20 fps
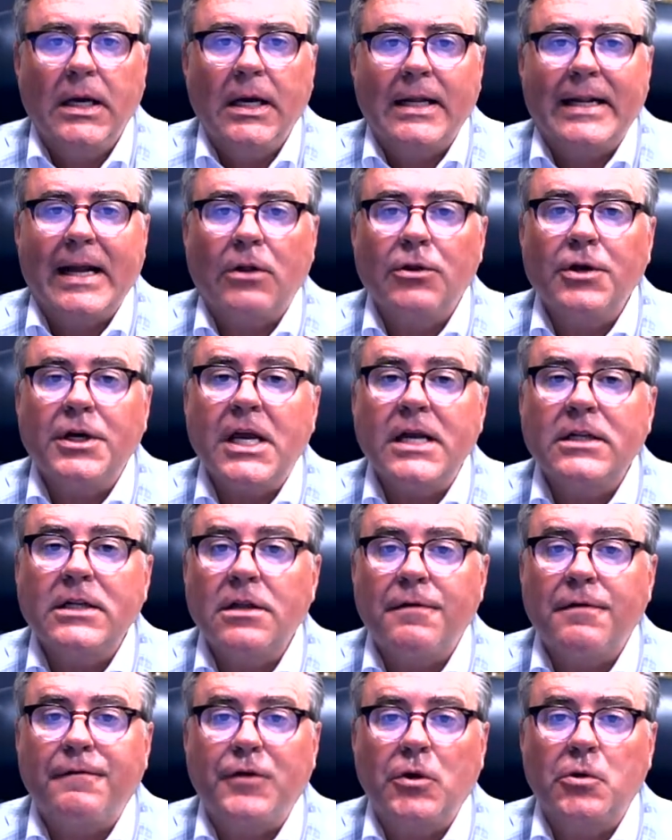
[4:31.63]
Now, looking to
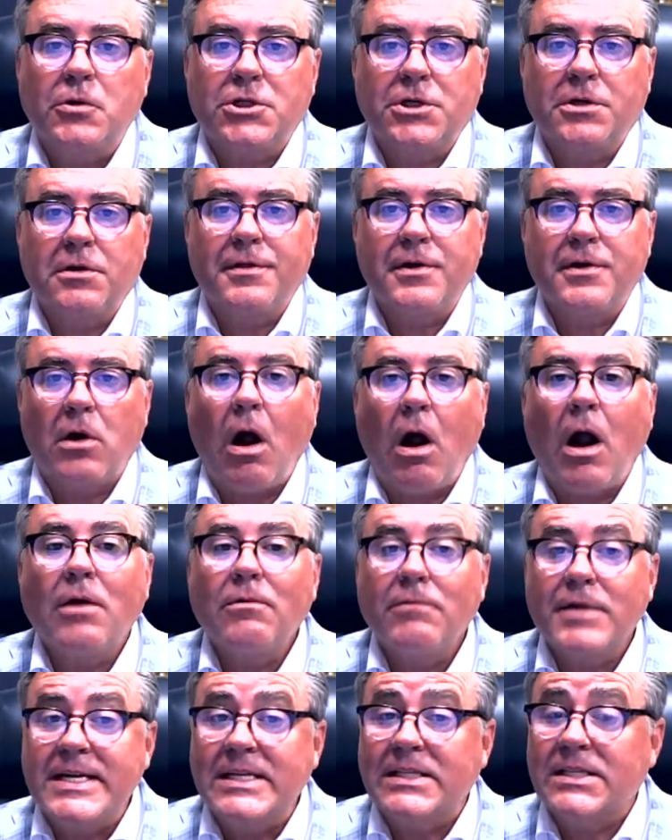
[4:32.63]
the future, there are
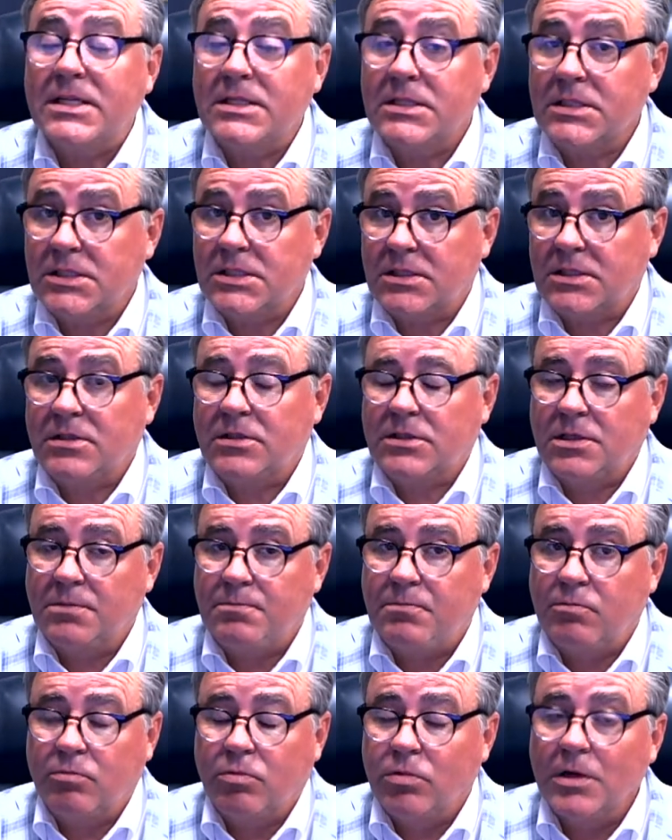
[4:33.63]
reasons
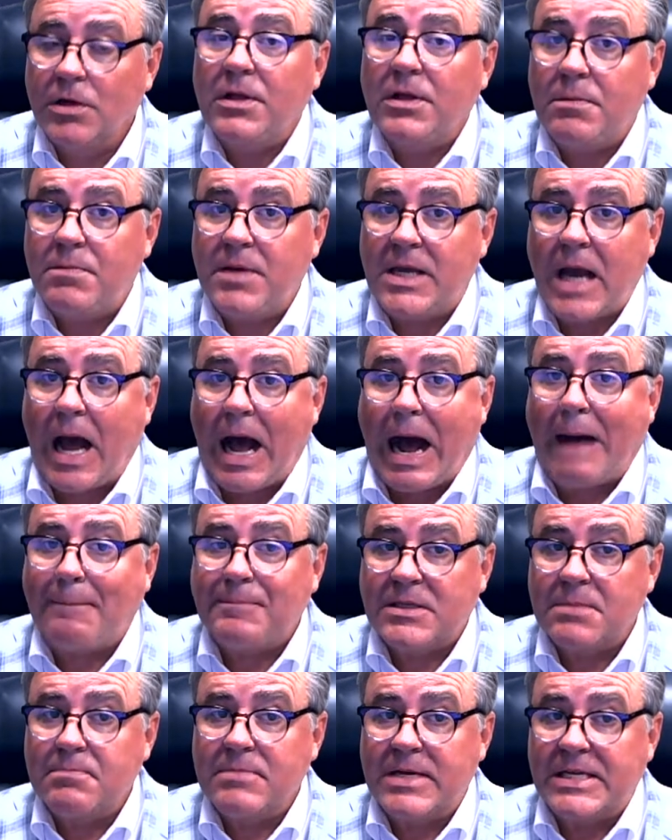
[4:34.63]
to really be
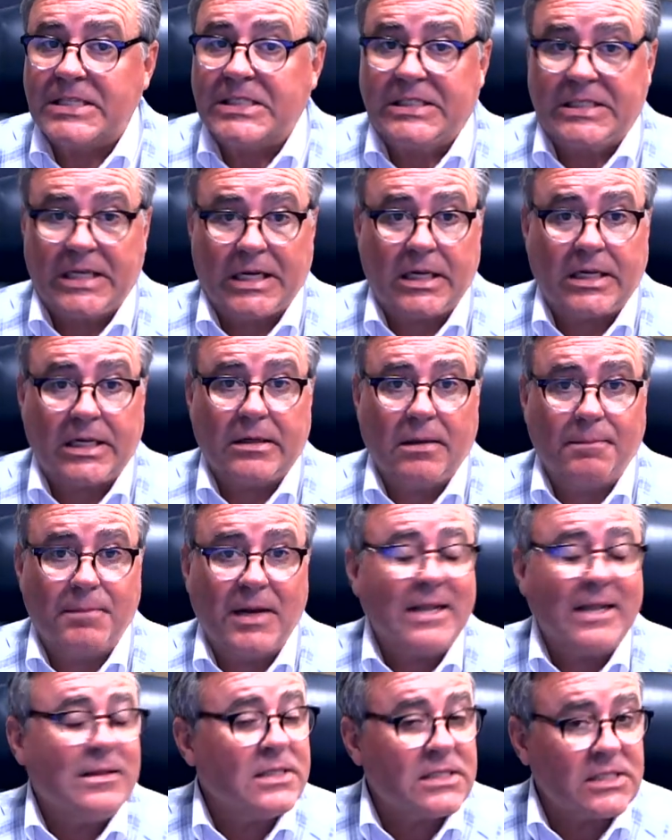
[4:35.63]
optimistic,
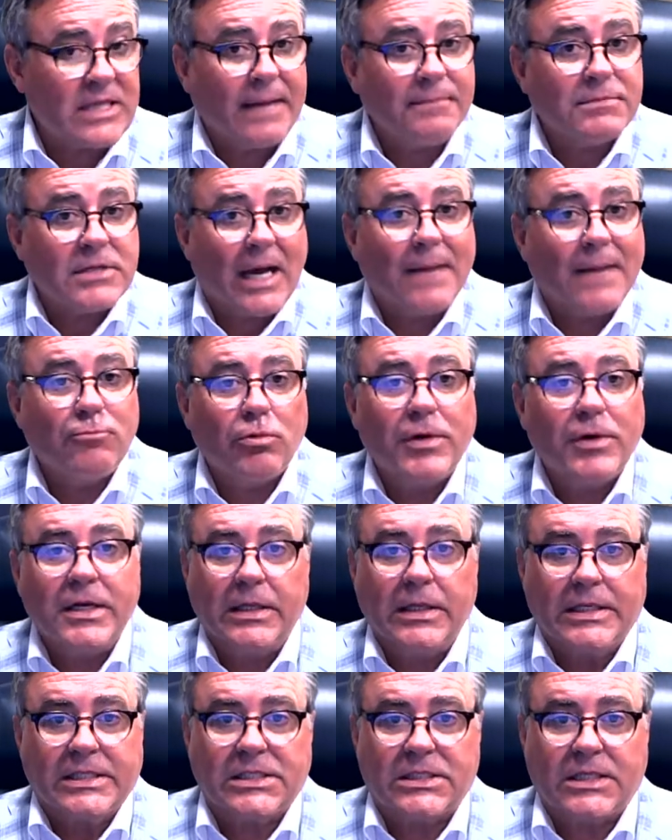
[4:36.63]
but at the same time
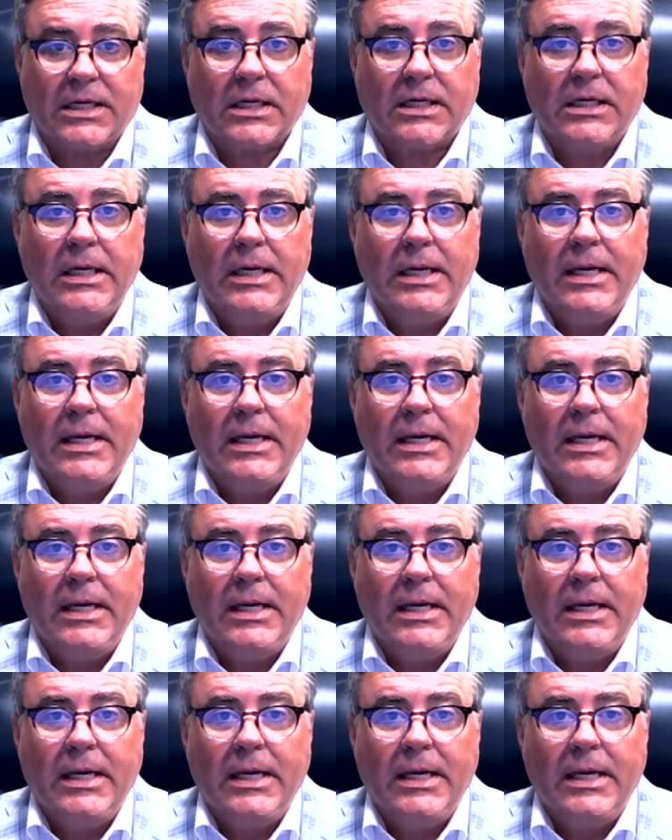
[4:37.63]
realistic.